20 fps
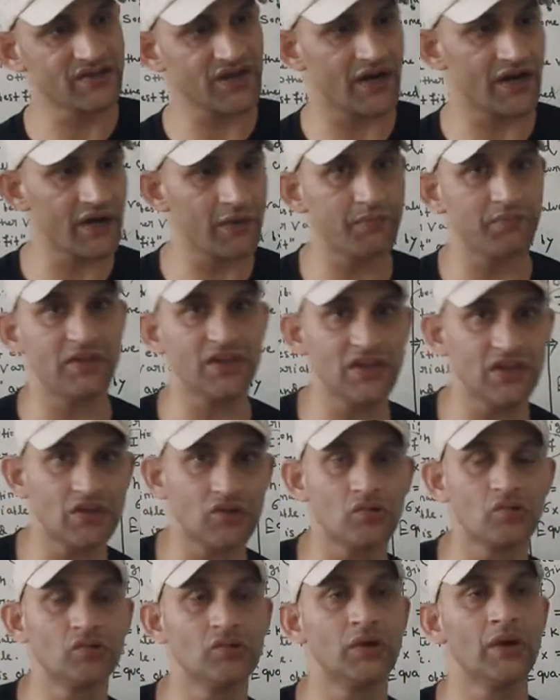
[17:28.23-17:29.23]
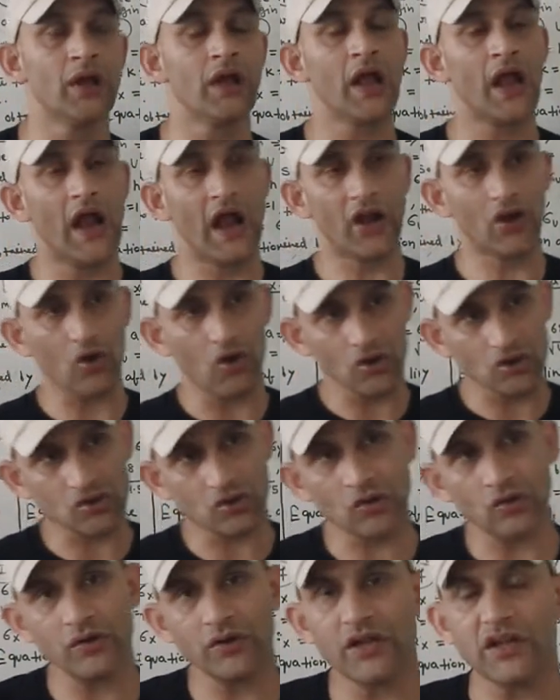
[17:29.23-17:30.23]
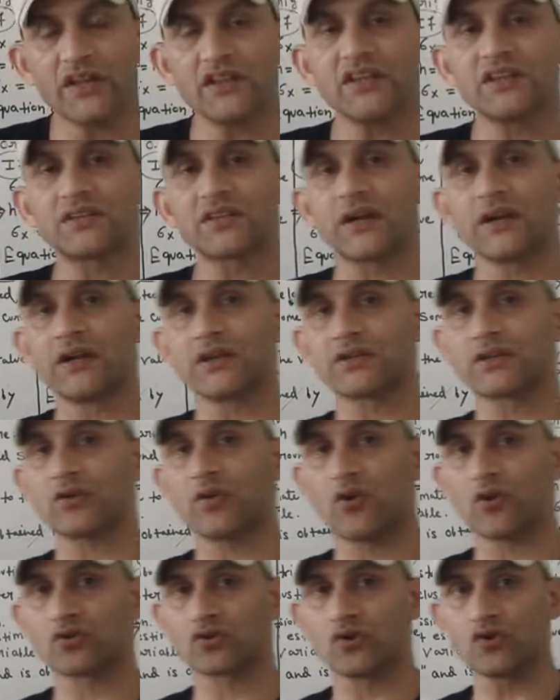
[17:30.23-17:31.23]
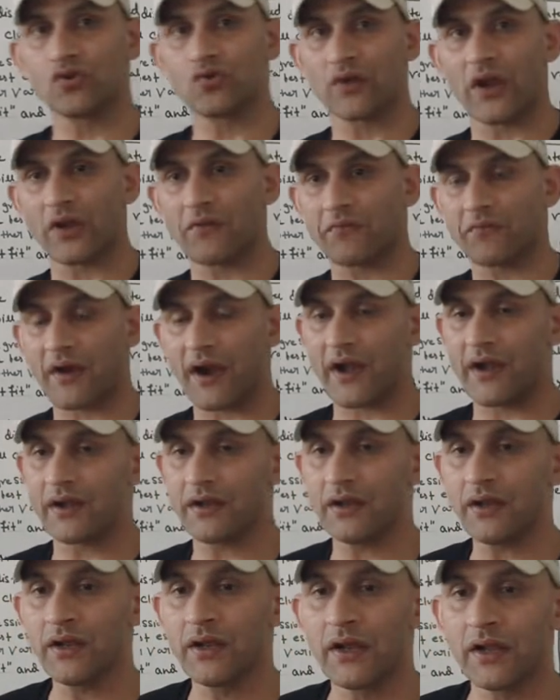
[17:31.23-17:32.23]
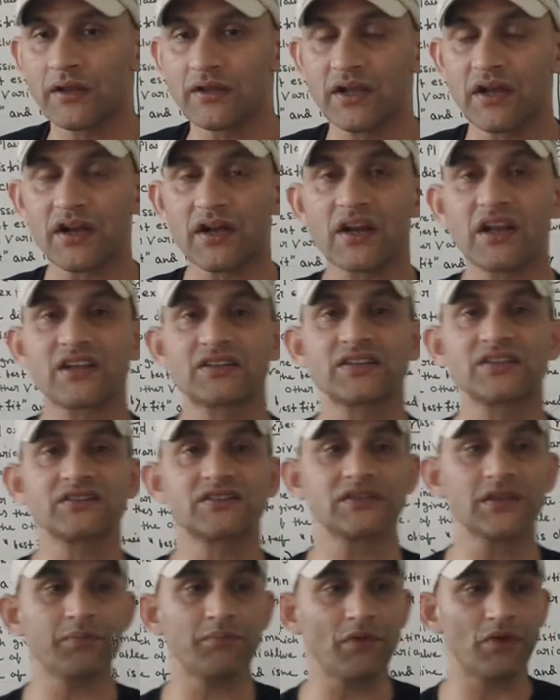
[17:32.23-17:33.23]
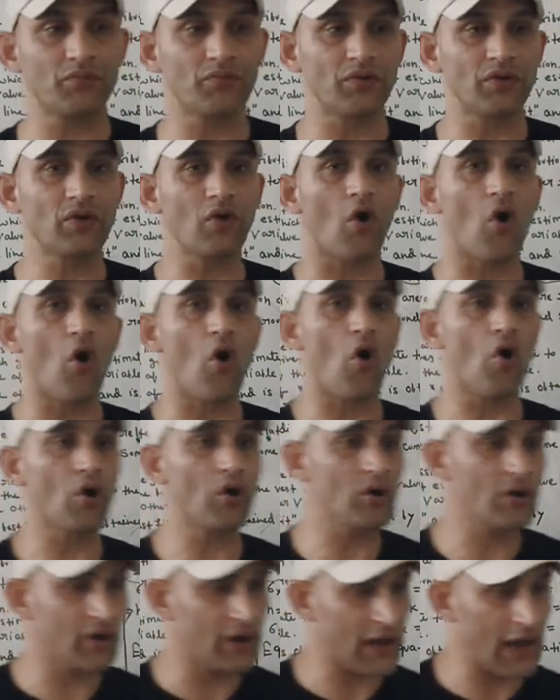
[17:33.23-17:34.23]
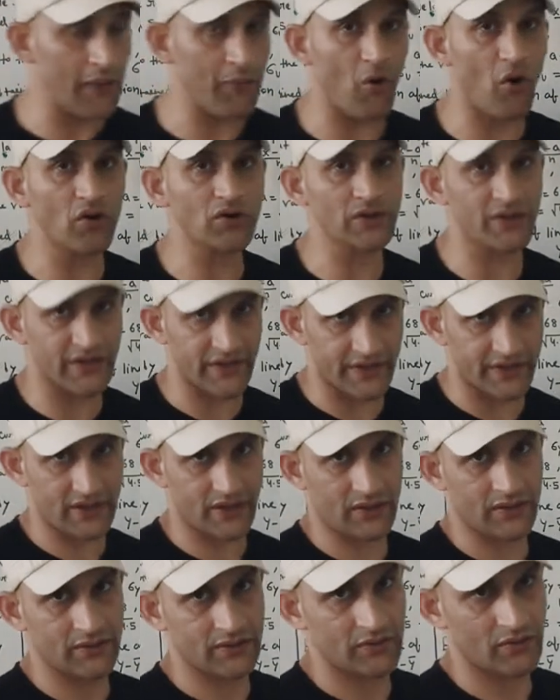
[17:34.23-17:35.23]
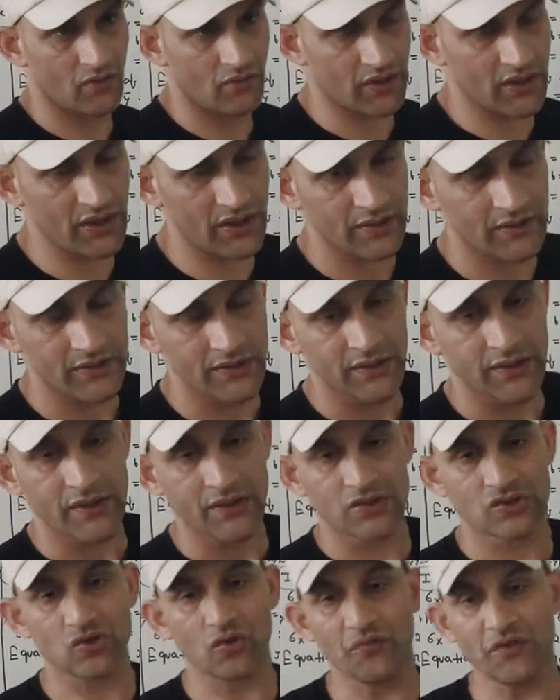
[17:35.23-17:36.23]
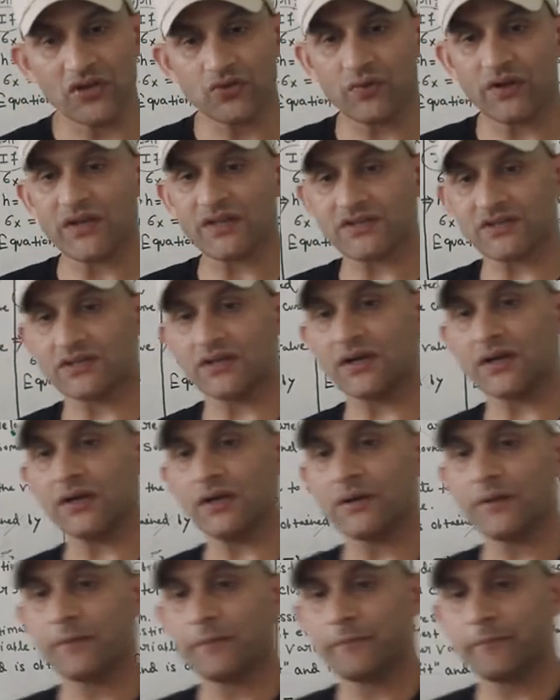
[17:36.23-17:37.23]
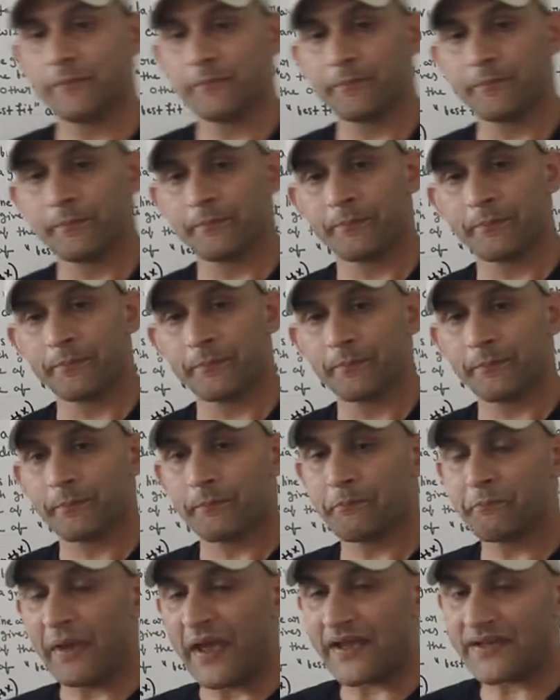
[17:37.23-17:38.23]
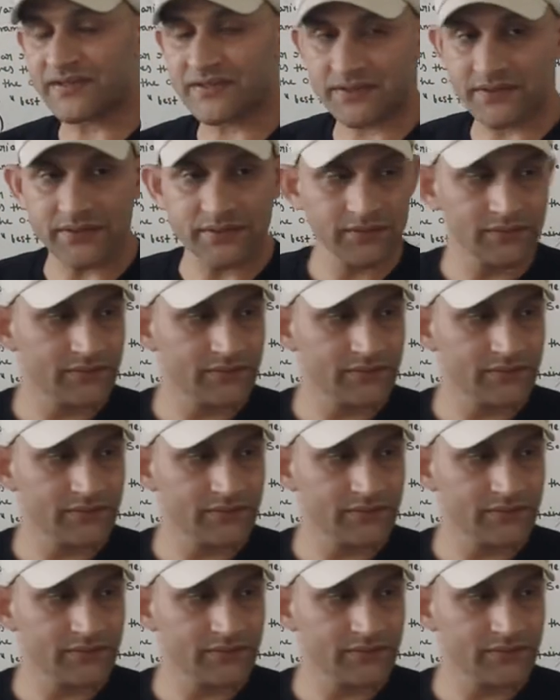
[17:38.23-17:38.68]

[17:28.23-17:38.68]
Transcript: z, p, q, and also in this condition also you can find the relationship between all among the data. Okay, so which one is the best